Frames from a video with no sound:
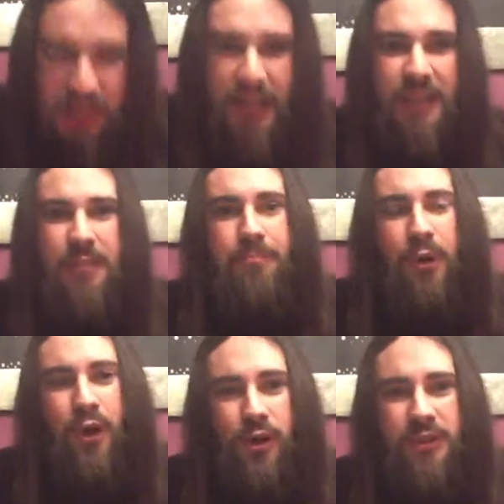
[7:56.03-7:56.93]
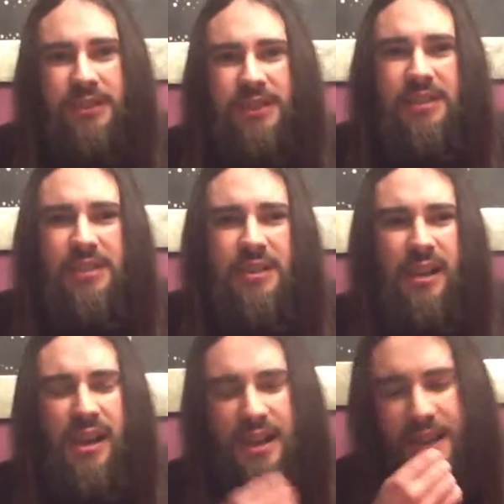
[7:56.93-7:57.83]
can pause it,
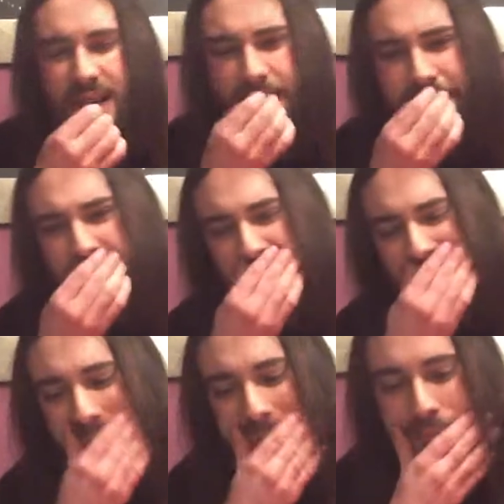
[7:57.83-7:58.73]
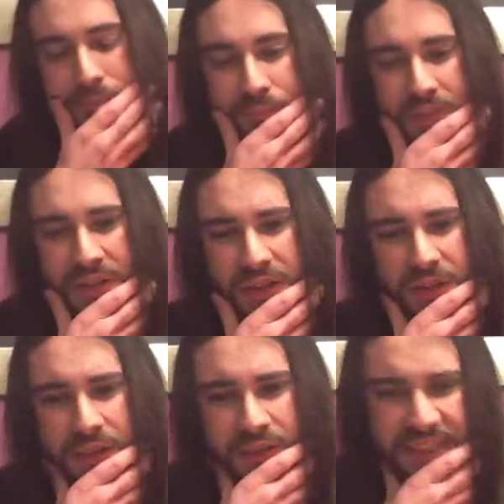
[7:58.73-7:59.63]
and
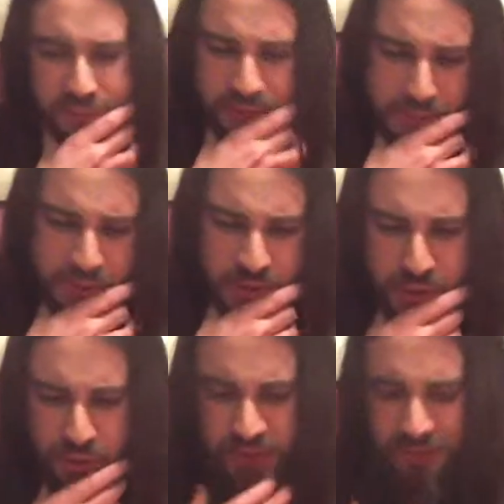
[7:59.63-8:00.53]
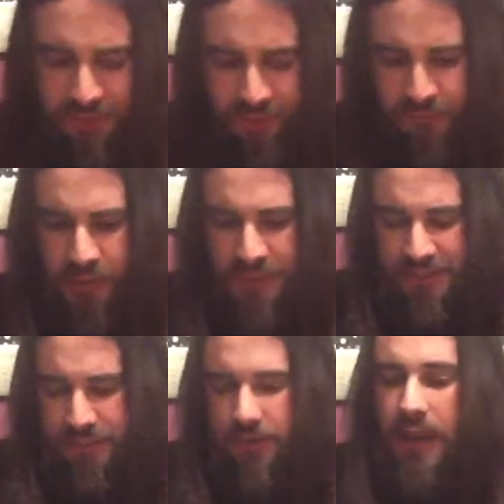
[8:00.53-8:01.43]
that's what I'm gonna use.
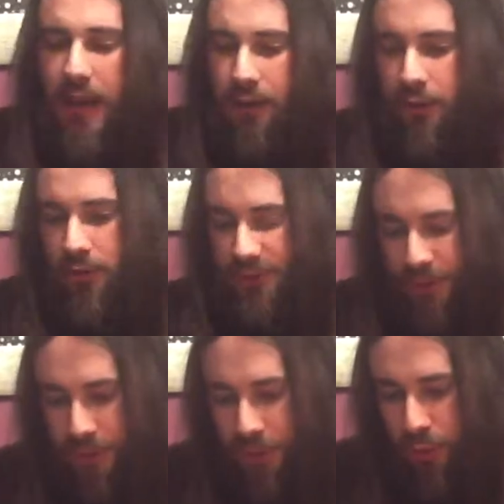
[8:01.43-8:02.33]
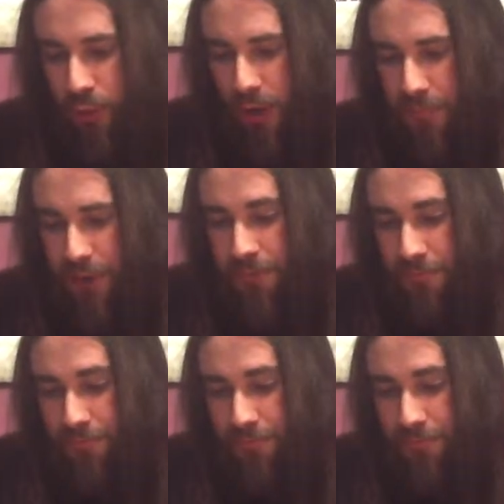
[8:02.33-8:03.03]
First the dialogues and the grammar,